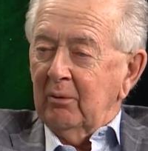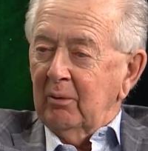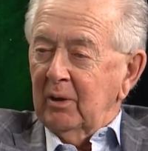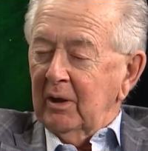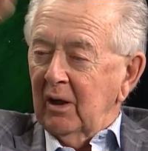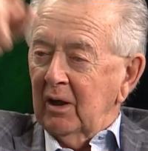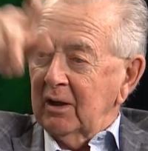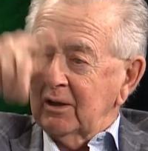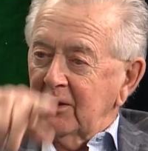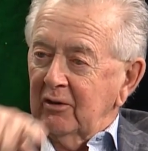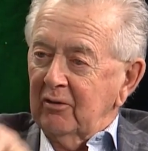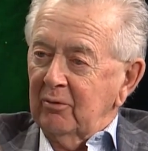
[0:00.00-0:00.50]
We
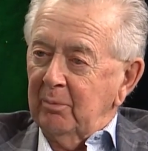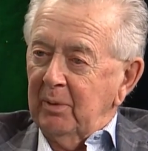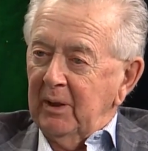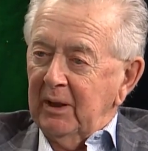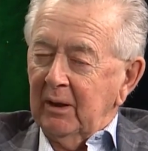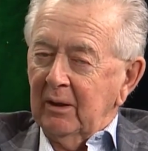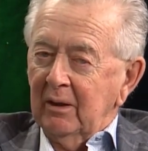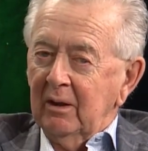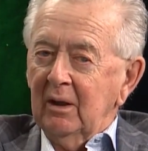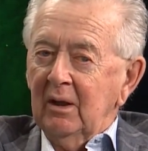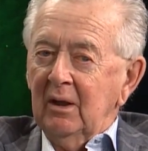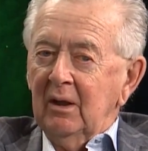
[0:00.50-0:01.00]
got this
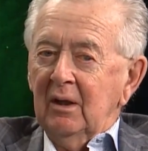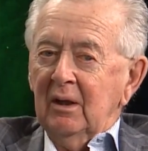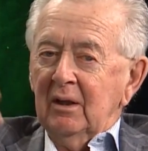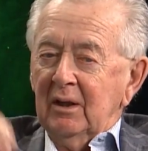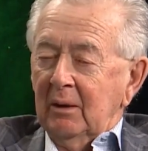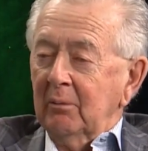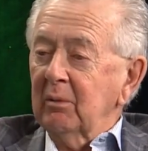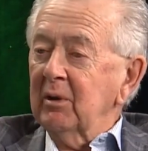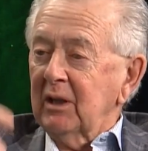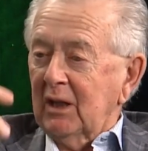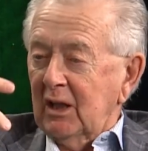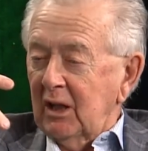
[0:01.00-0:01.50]
bigger
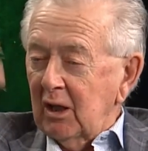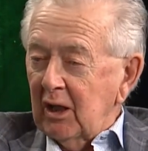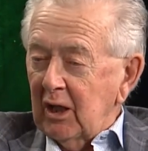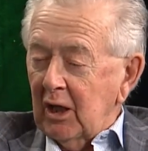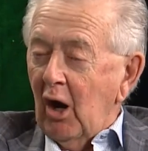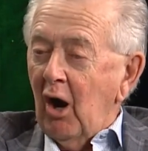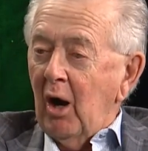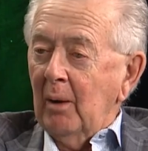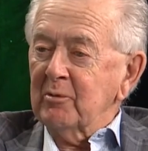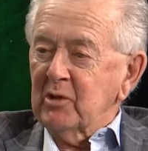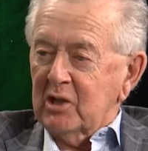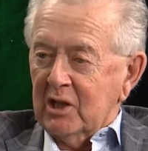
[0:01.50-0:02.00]
thing. But the
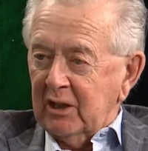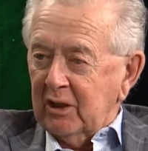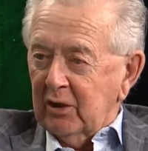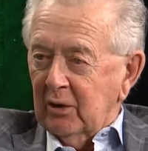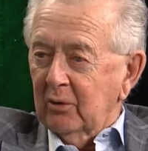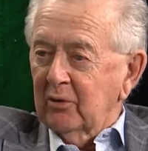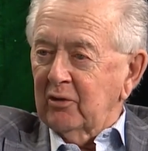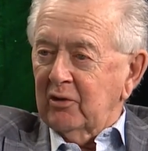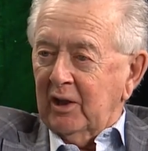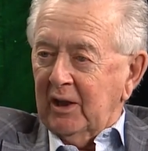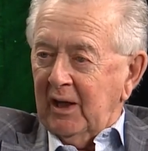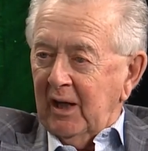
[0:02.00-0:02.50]
object,
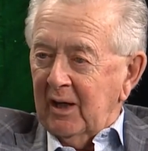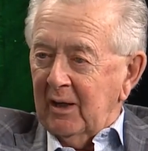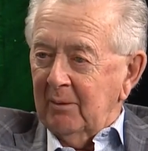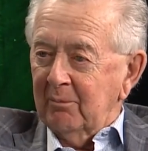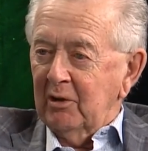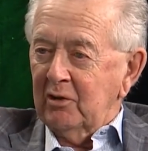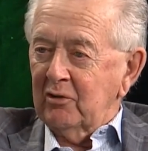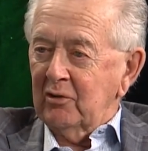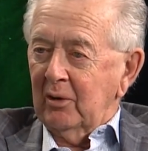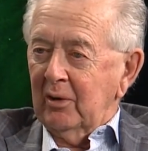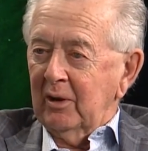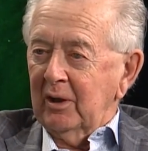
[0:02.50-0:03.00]
though, is to get a
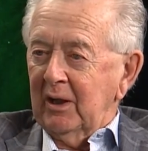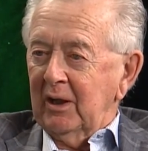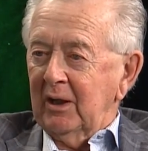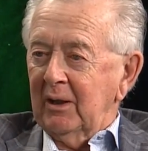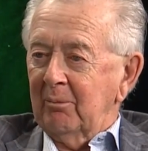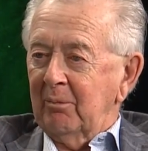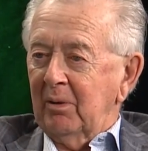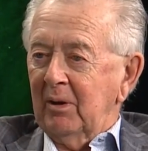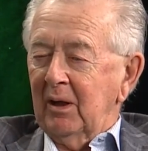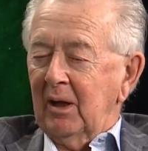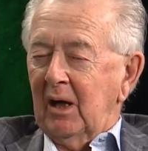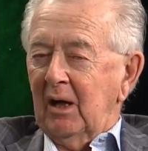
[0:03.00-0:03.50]
majority in
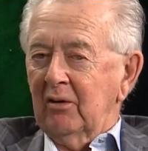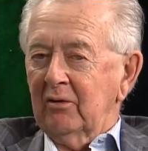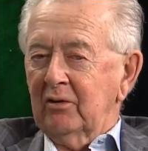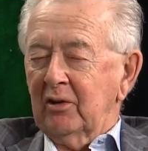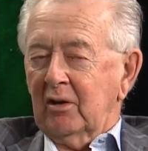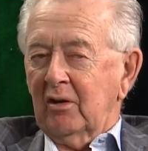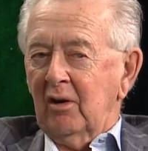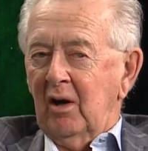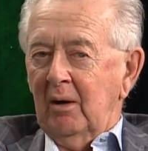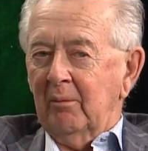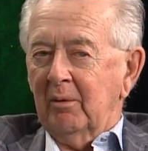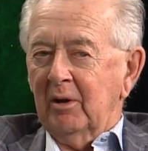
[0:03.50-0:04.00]
the House
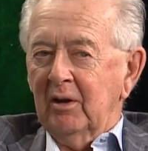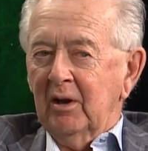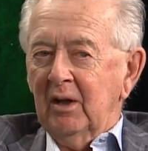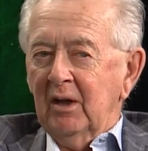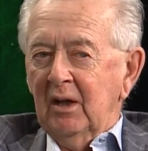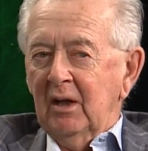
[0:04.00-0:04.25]
of Commons.